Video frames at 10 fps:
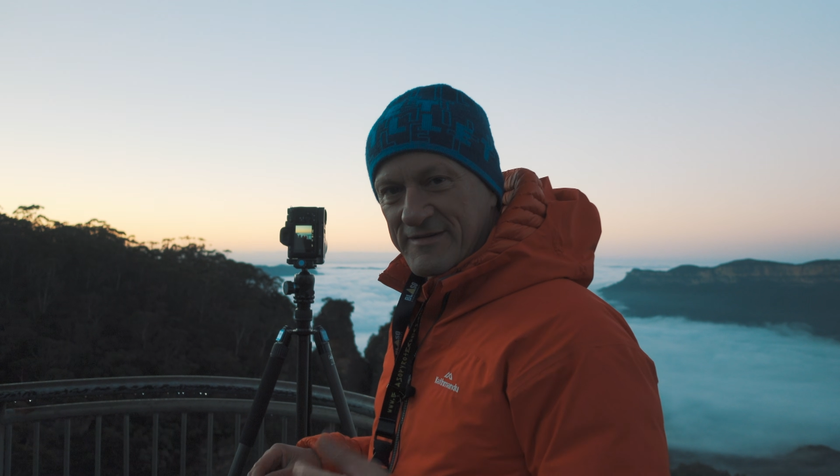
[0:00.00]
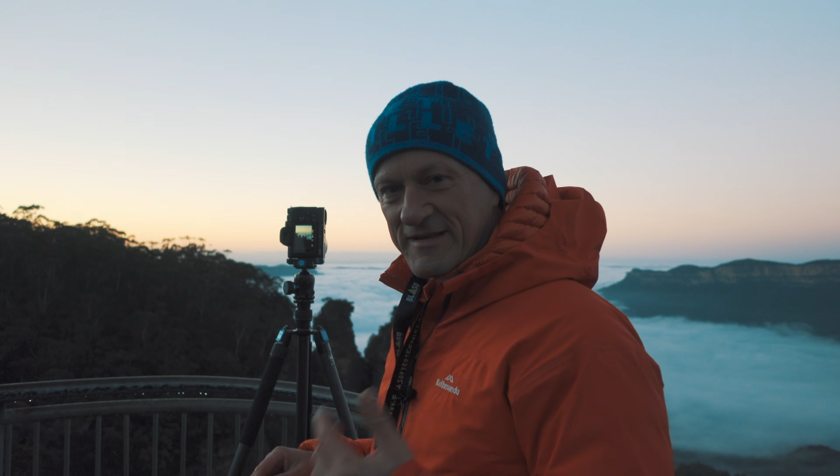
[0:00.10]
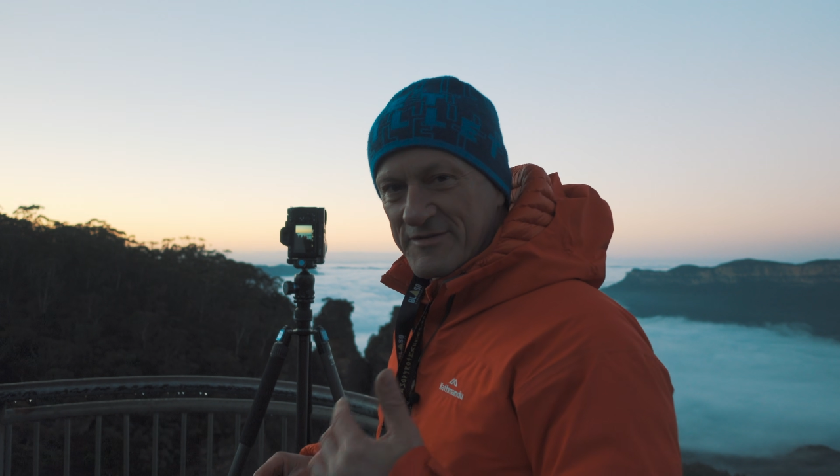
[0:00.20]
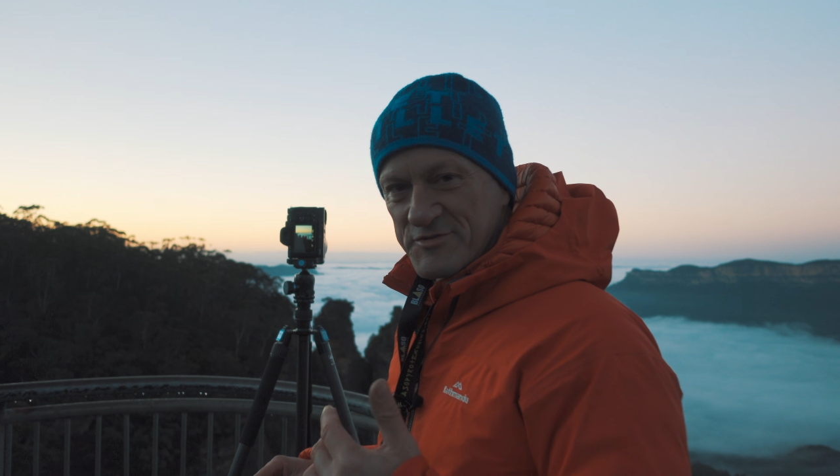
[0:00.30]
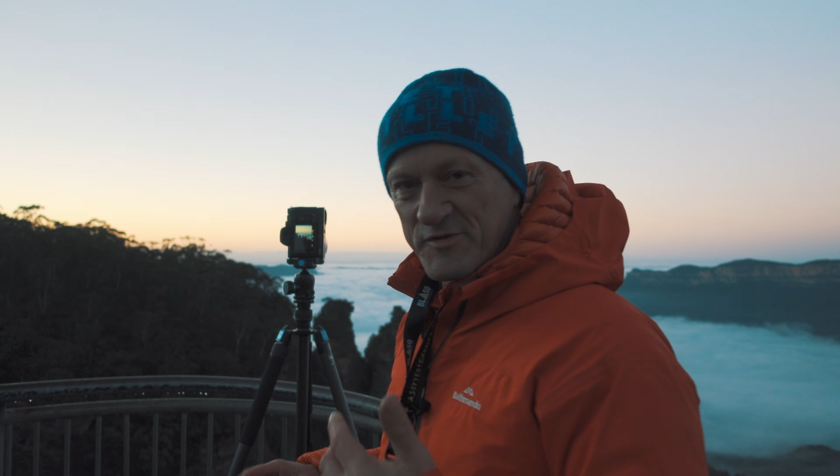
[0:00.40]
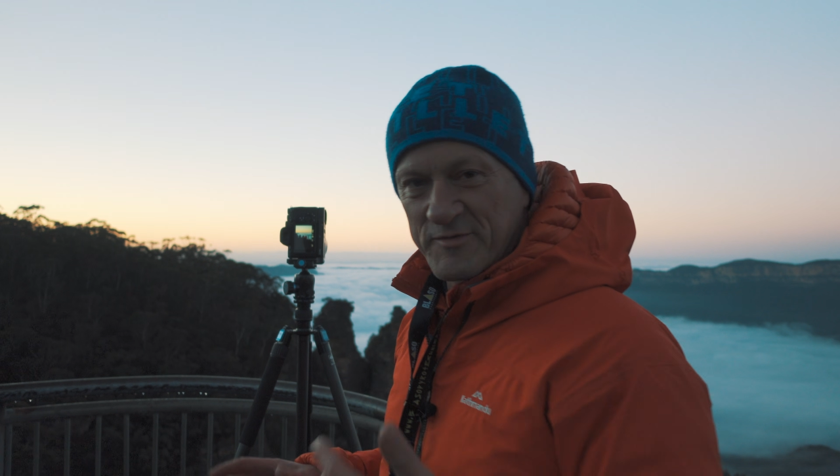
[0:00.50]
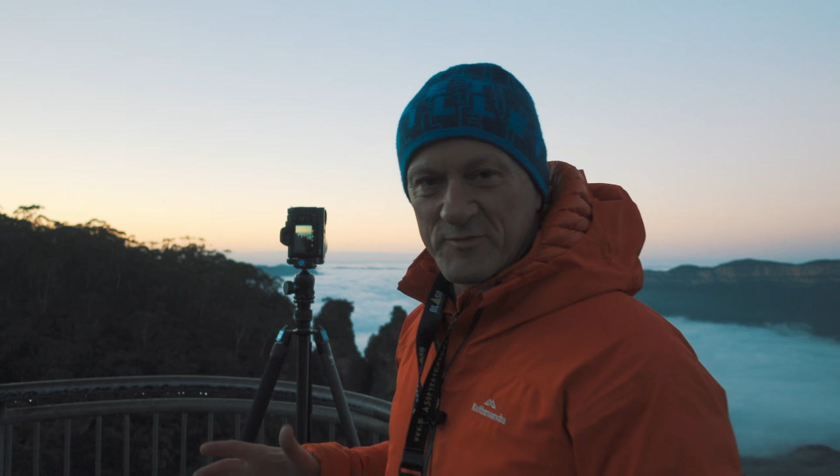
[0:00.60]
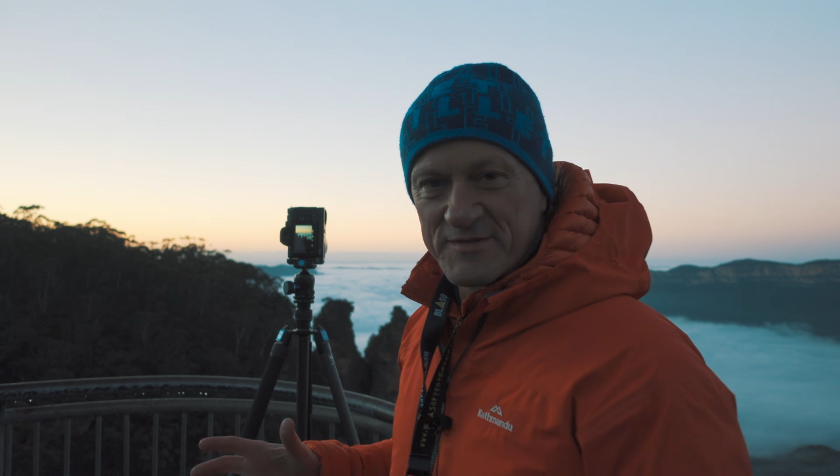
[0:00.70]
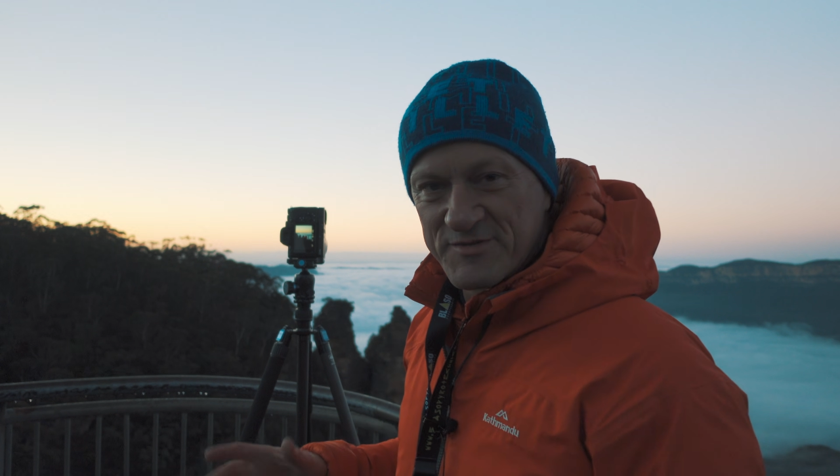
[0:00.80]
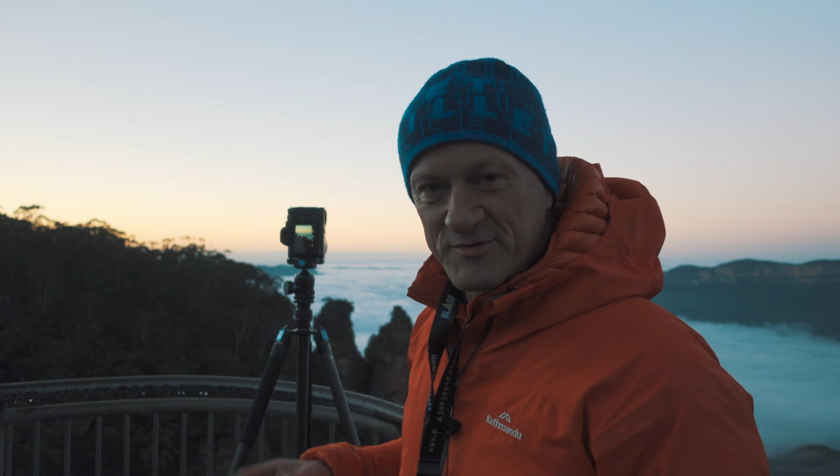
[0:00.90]
an electronic
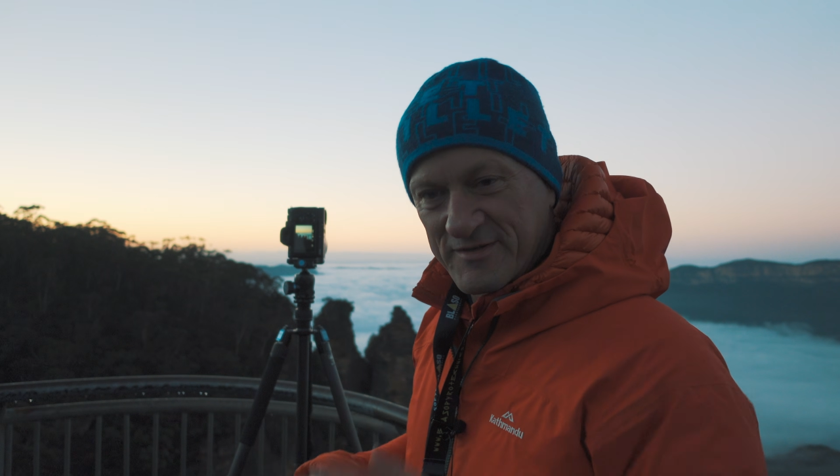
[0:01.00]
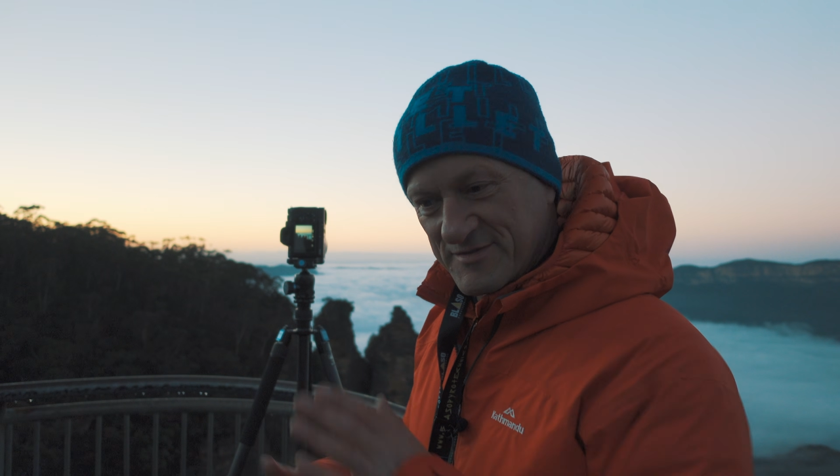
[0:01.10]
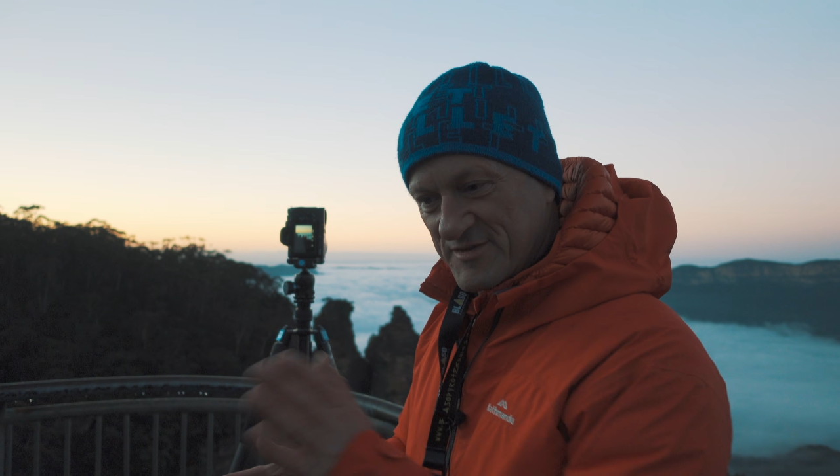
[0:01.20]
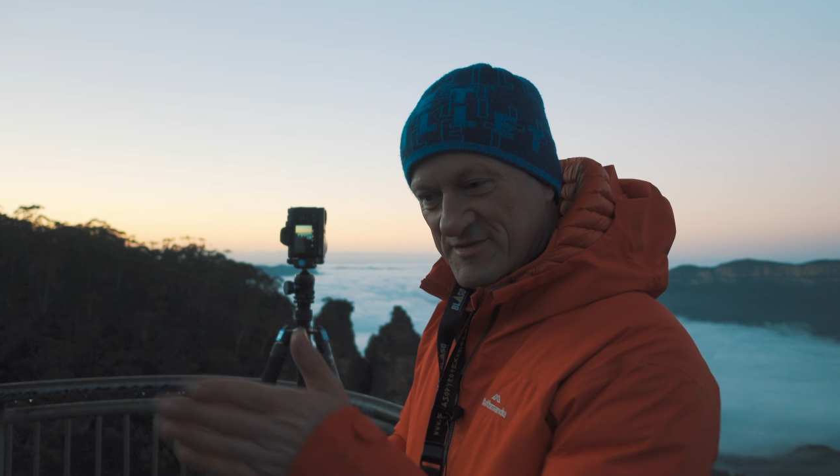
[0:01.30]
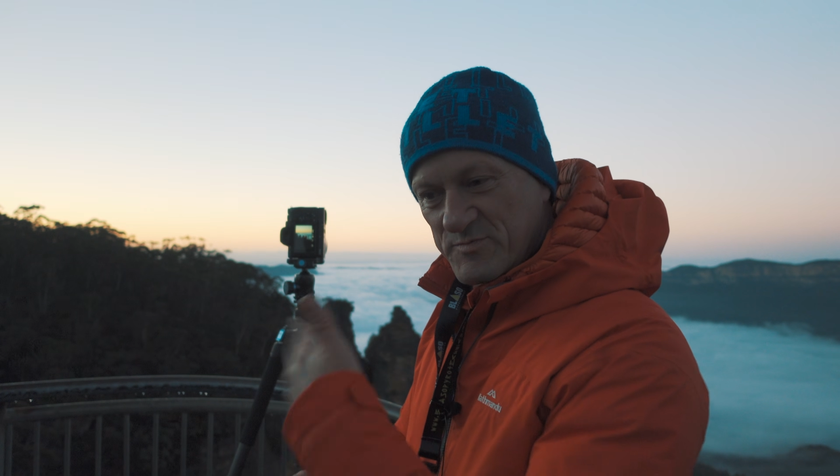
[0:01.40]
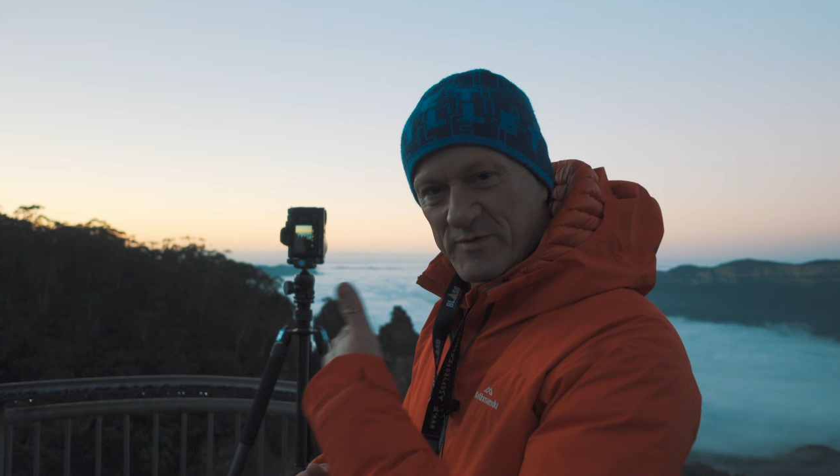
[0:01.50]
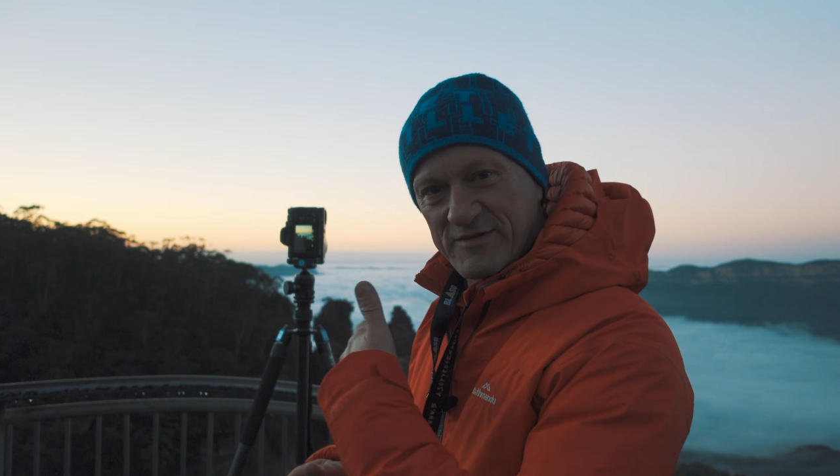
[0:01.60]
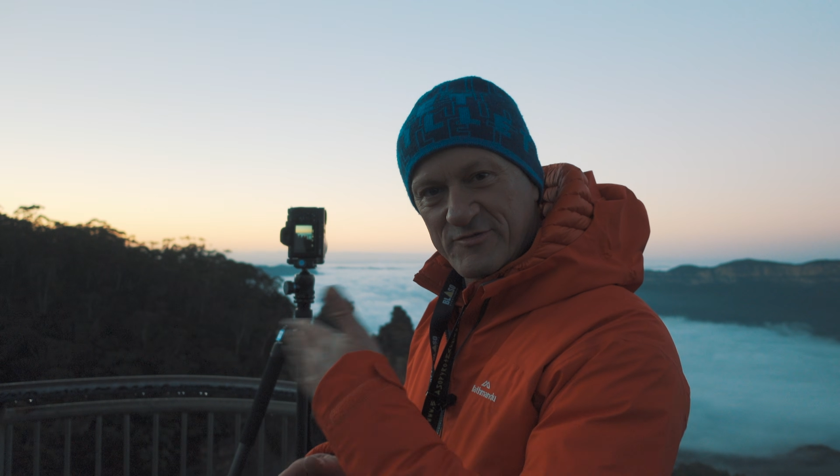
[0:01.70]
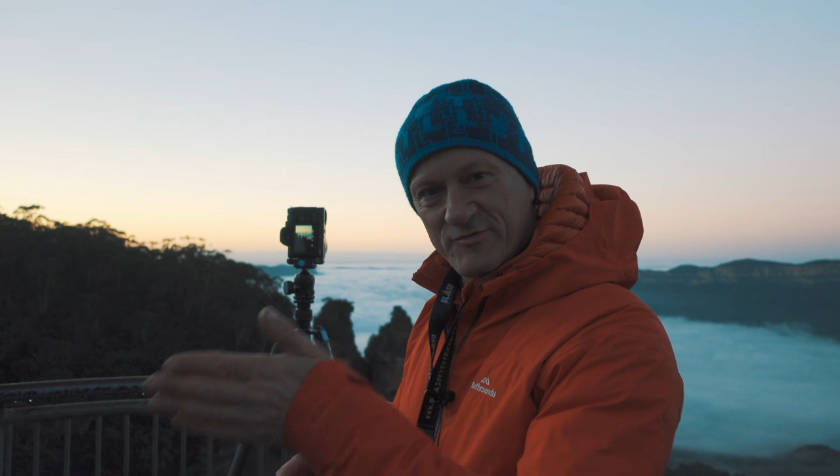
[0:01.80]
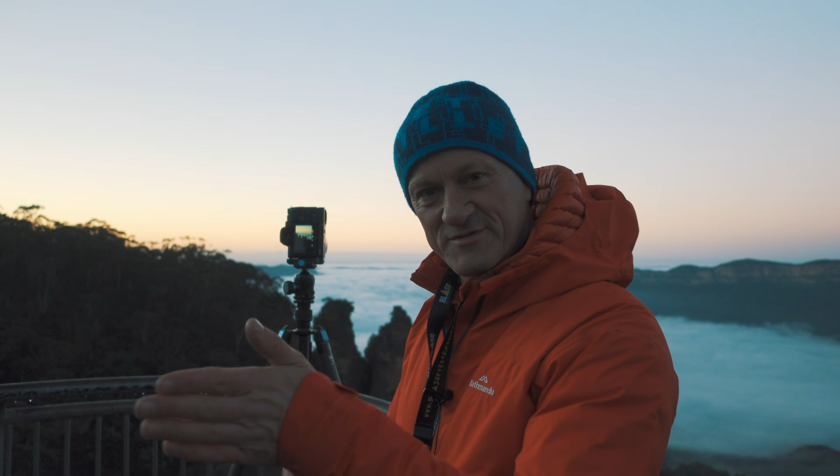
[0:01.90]
one, so you can sort of swing
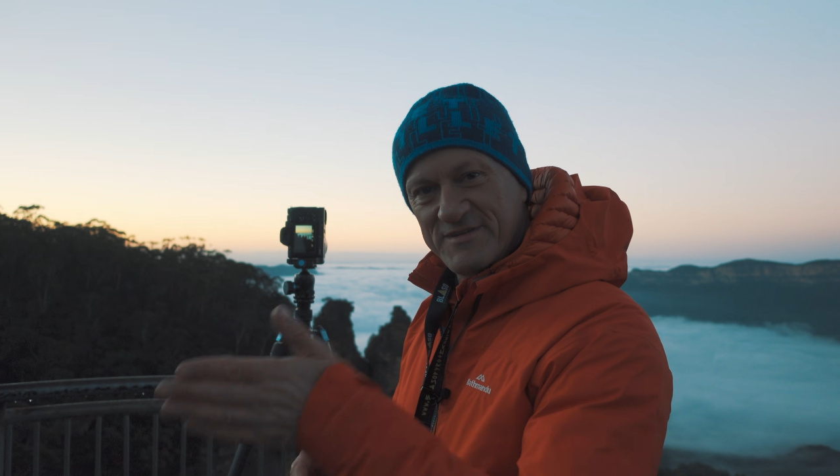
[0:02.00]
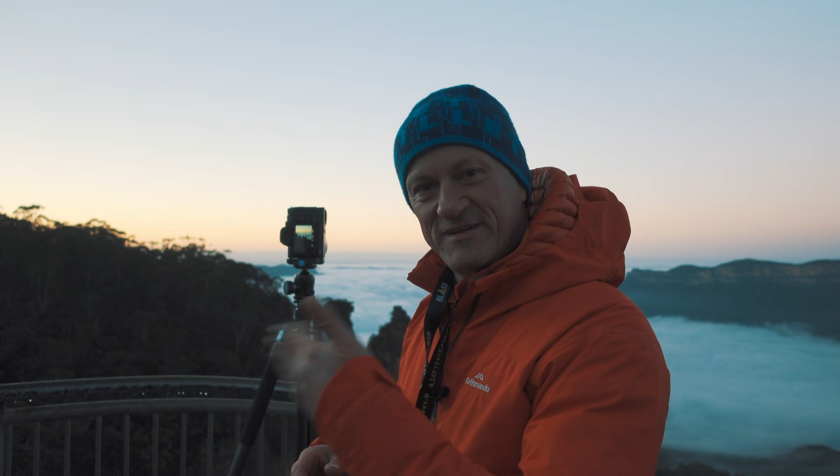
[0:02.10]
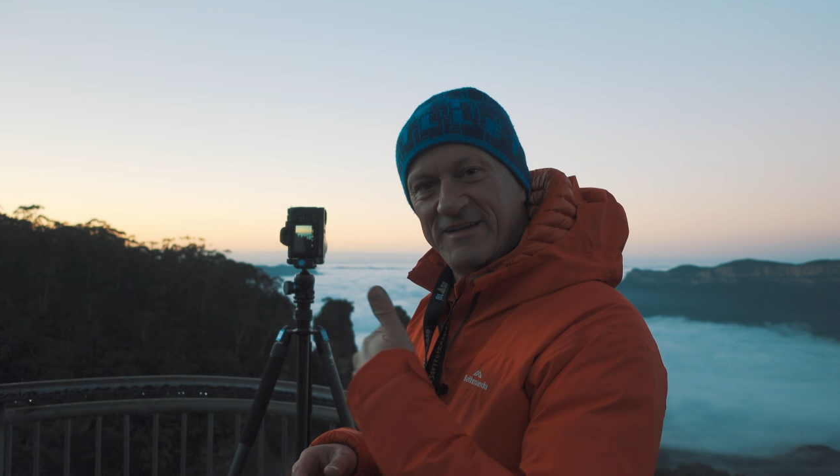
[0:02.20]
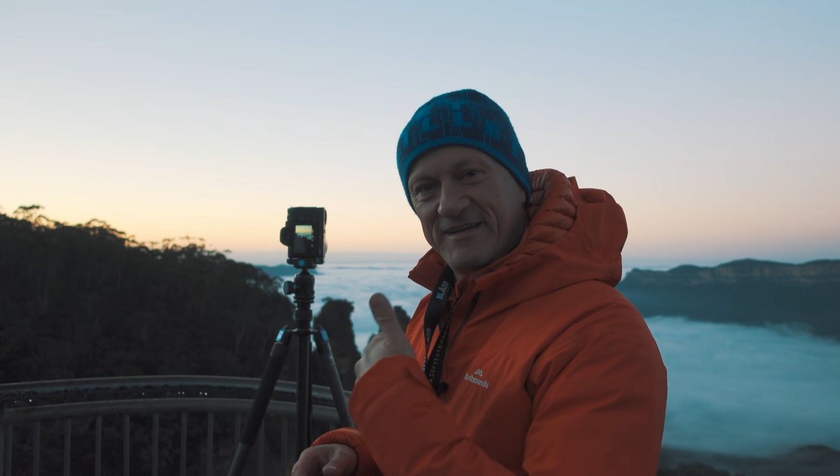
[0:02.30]
across